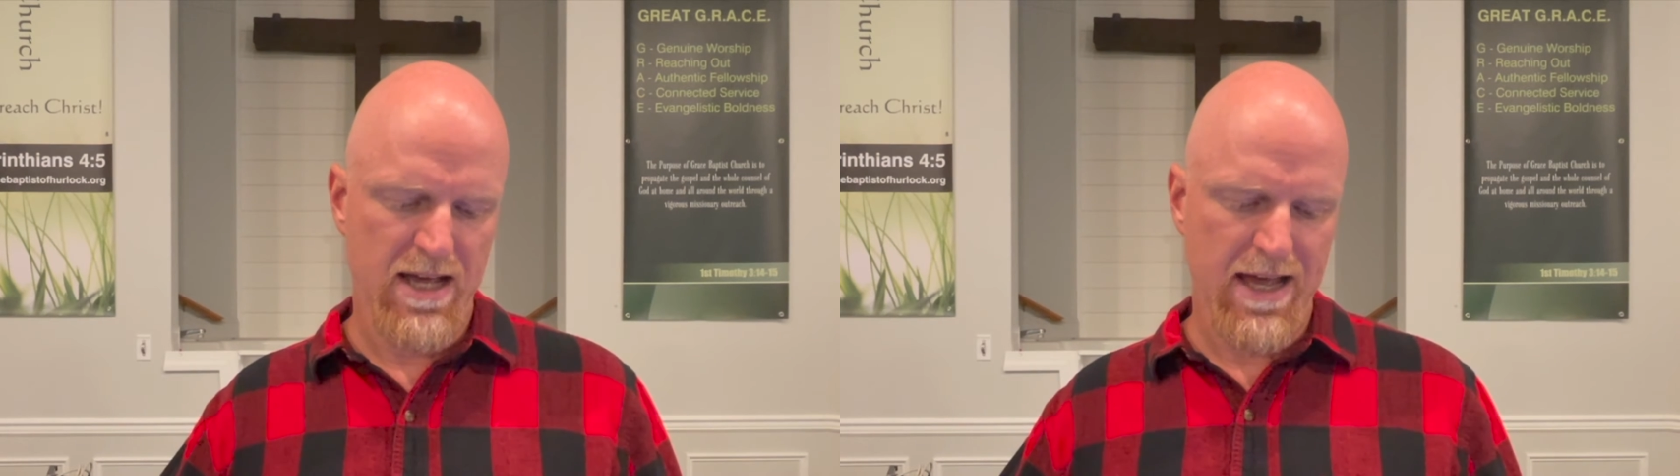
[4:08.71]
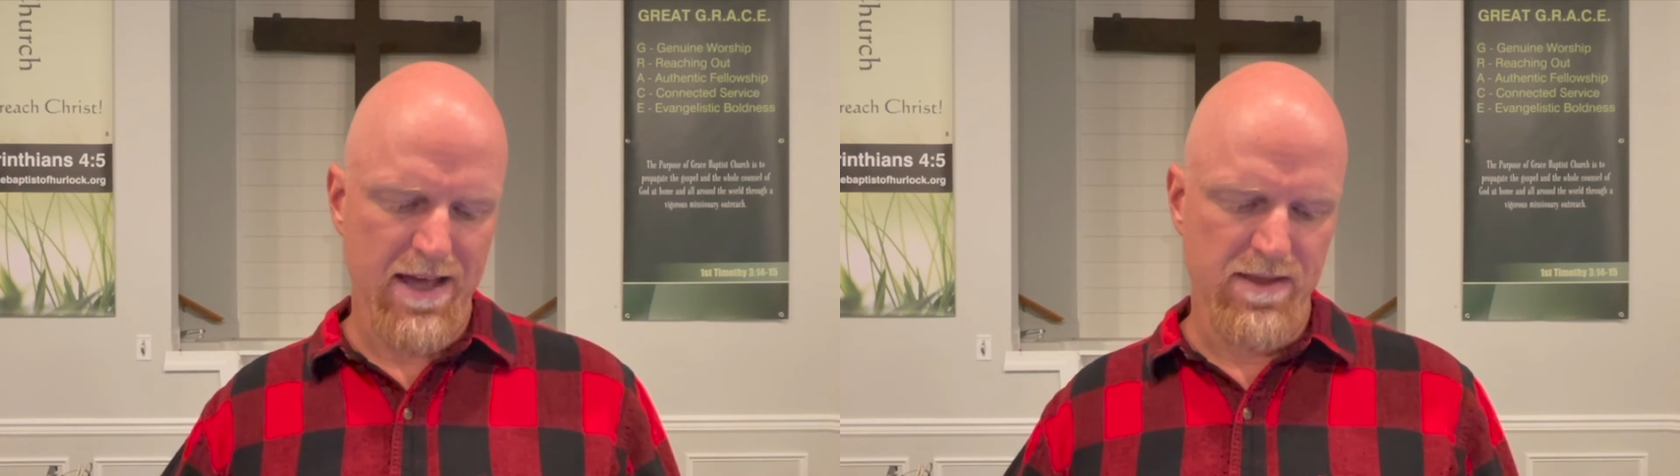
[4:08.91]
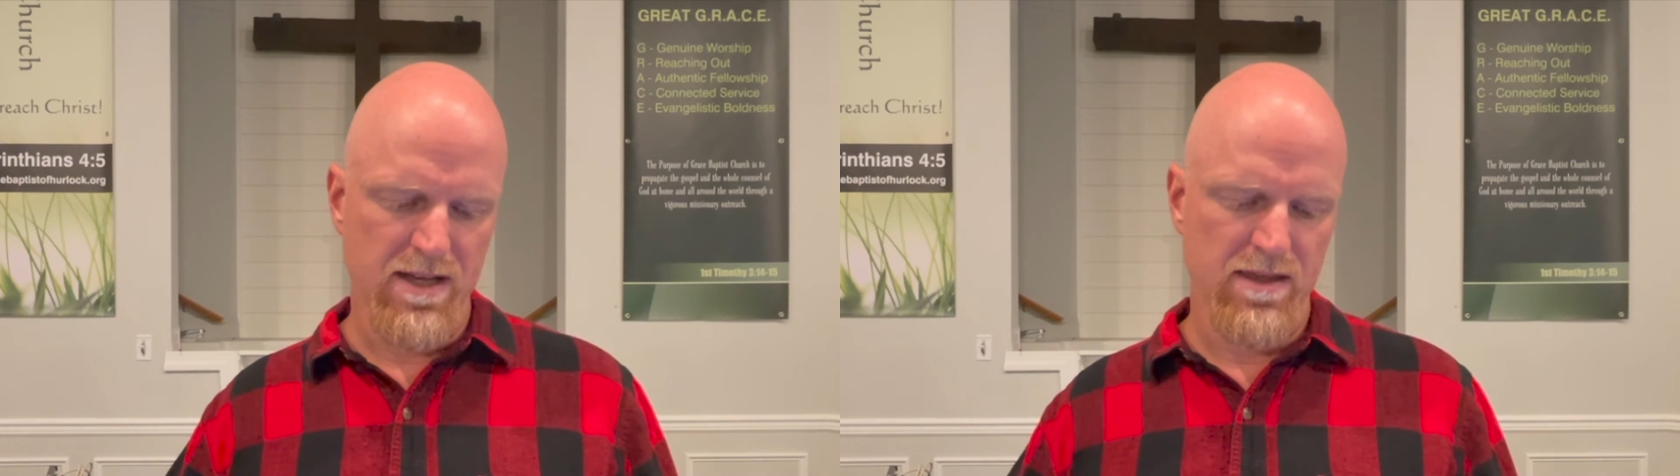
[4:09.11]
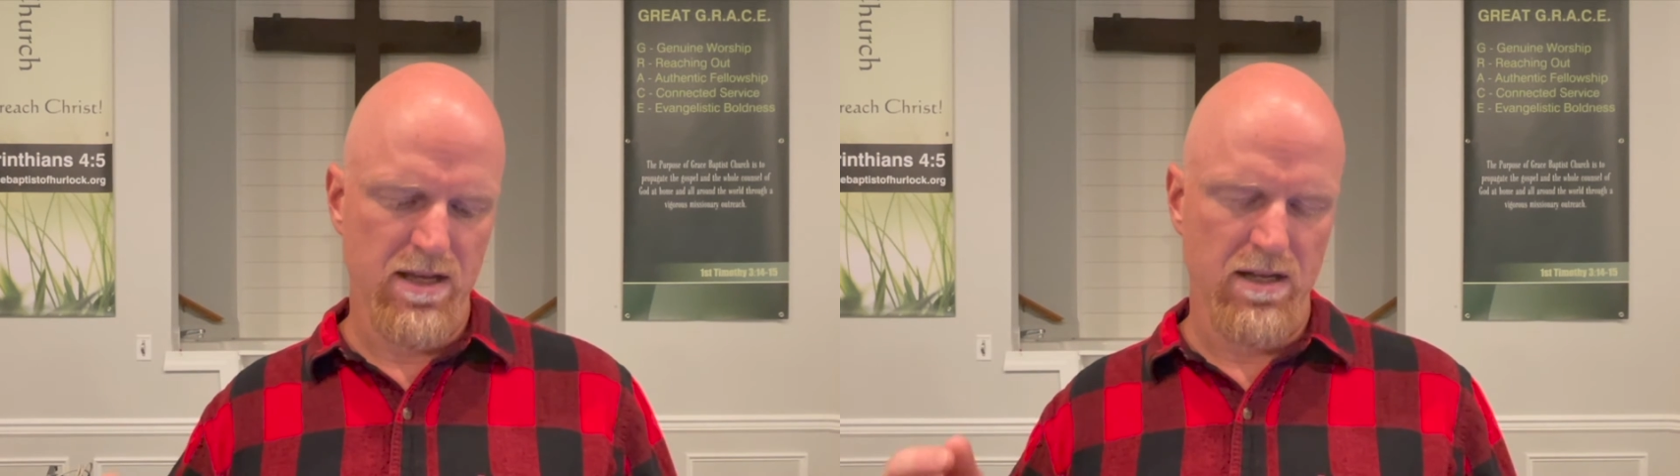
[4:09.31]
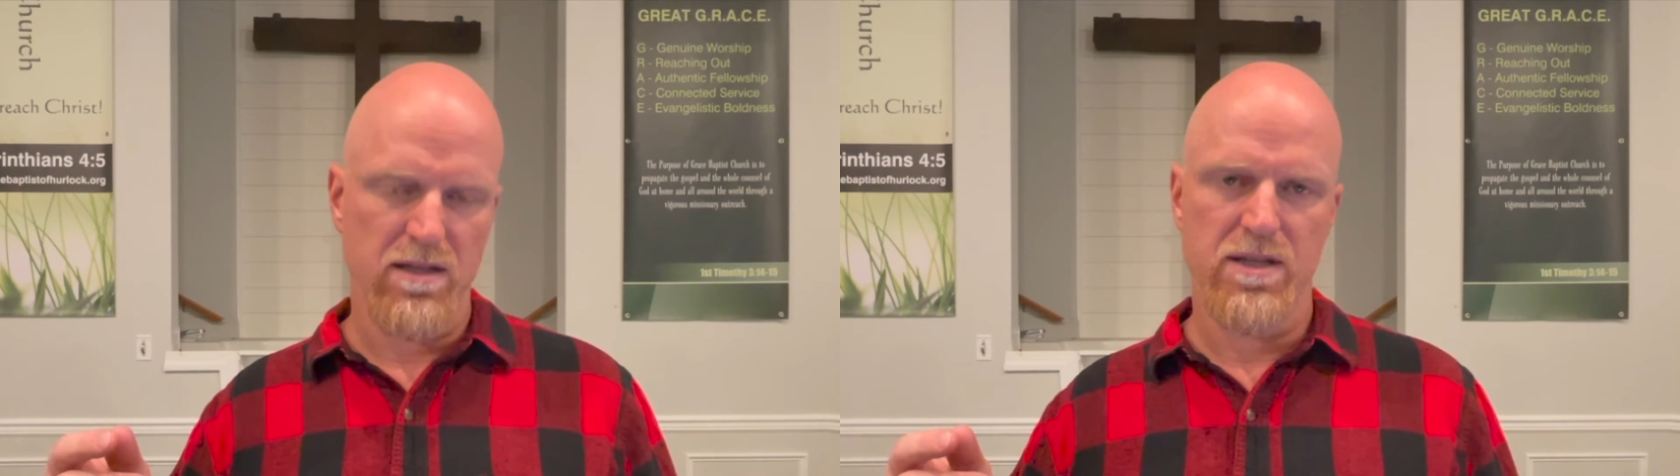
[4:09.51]
And then
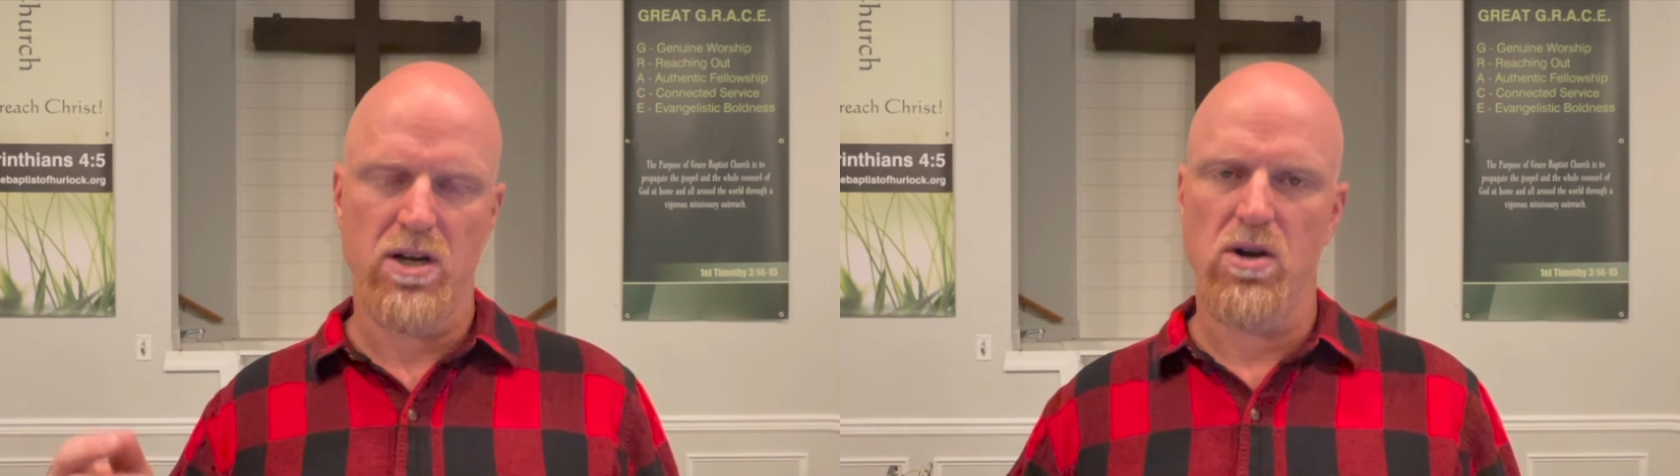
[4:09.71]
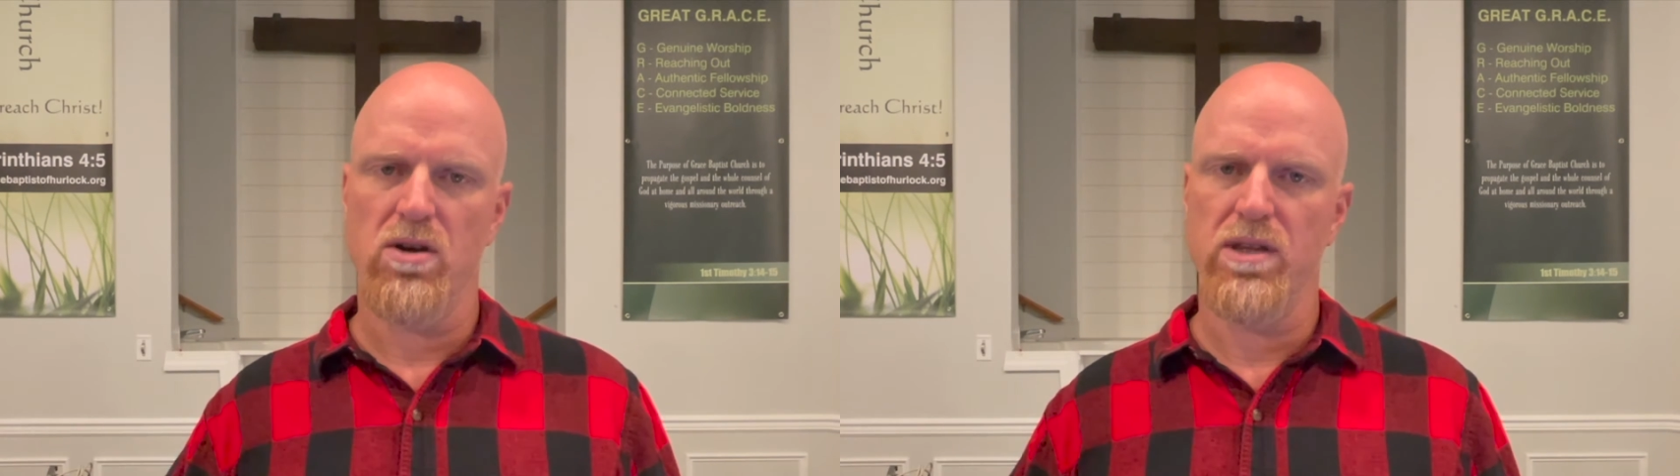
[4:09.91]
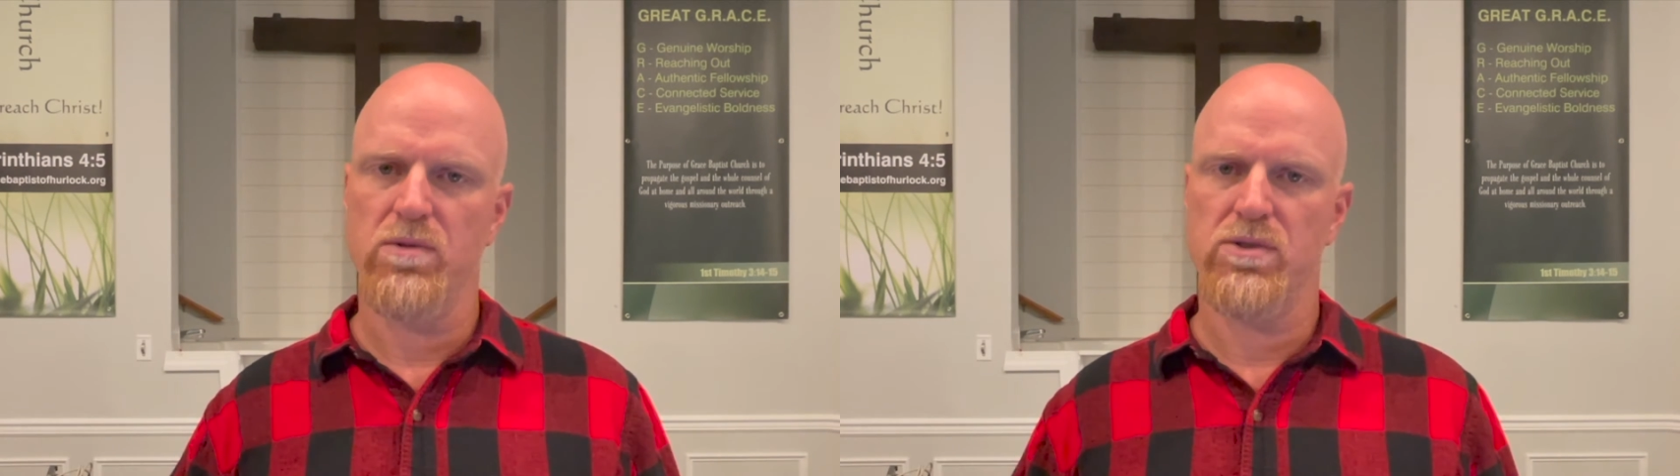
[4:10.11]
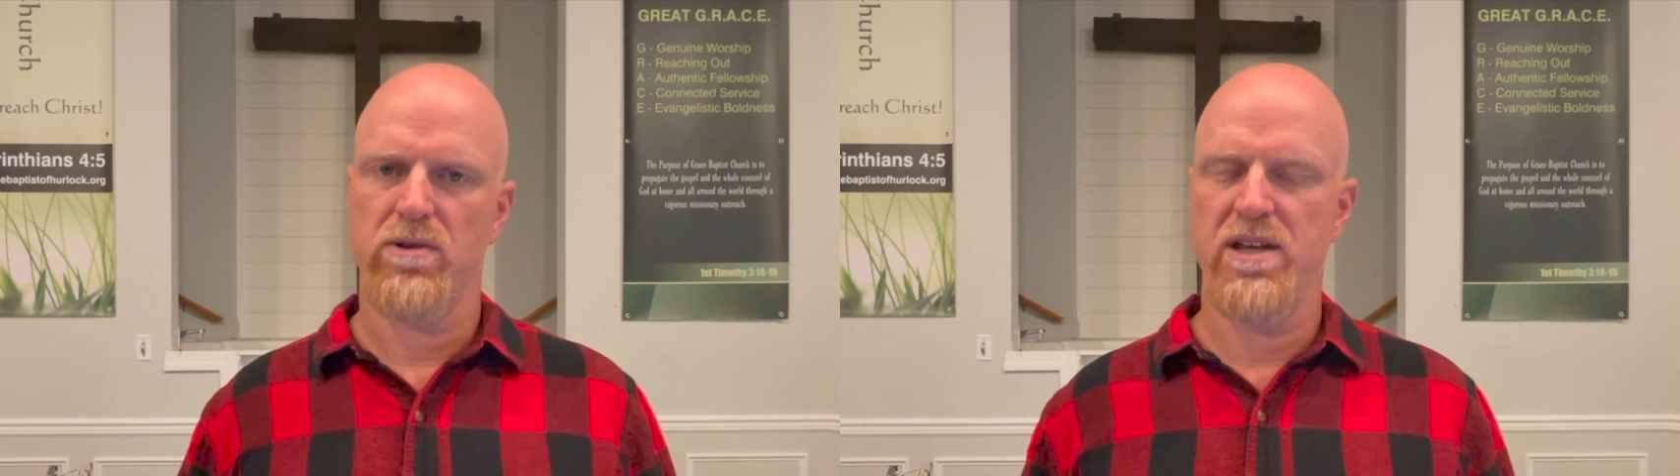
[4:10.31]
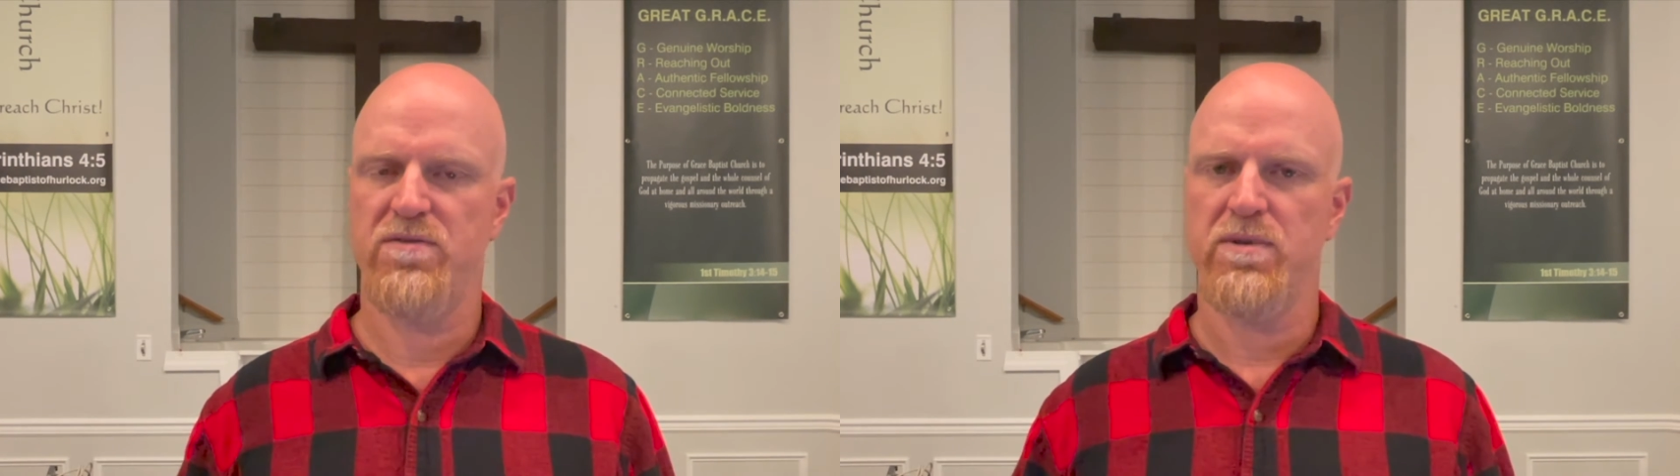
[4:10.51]
the girl that was
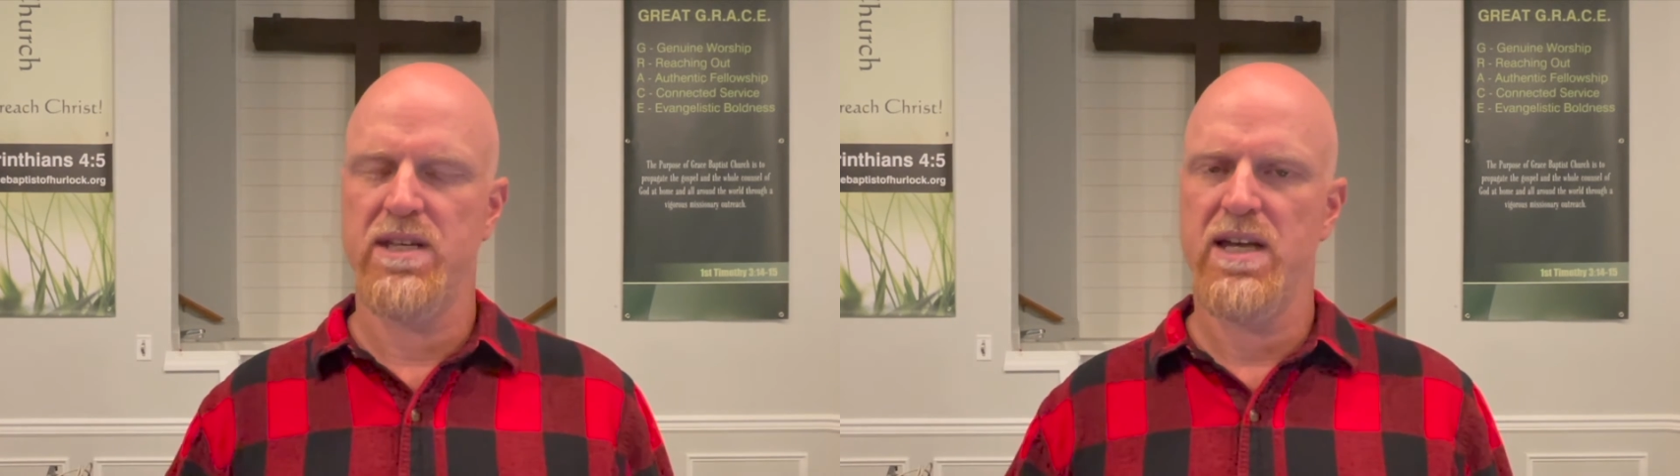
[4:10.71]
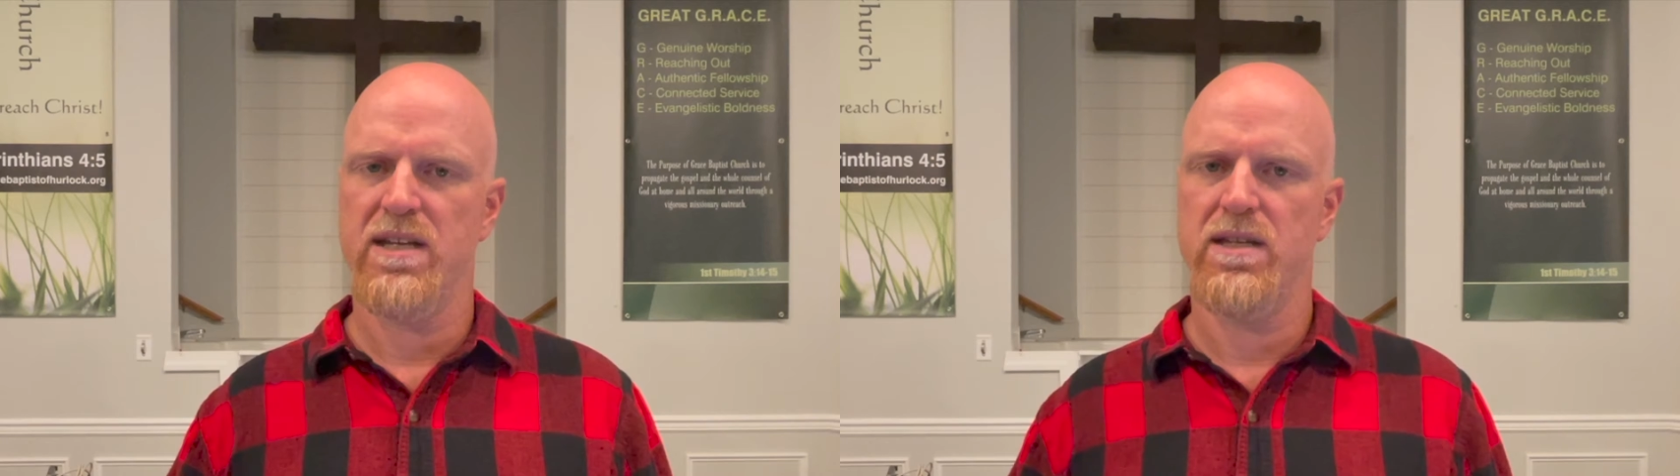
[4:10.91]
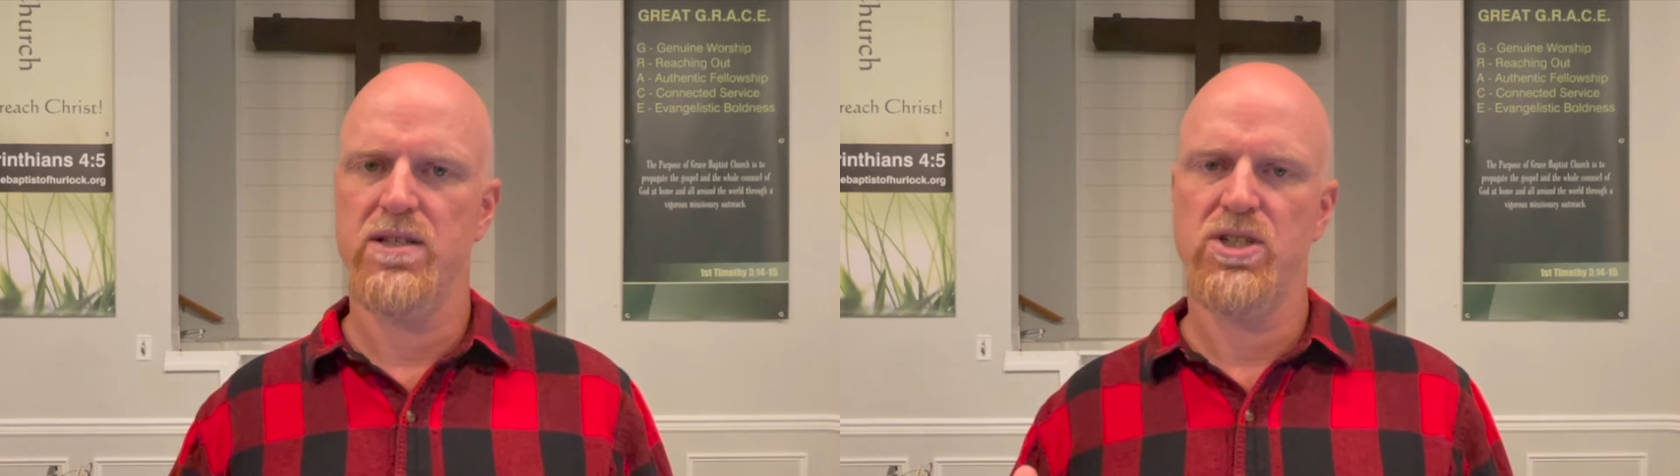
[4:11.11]
raised from the dead,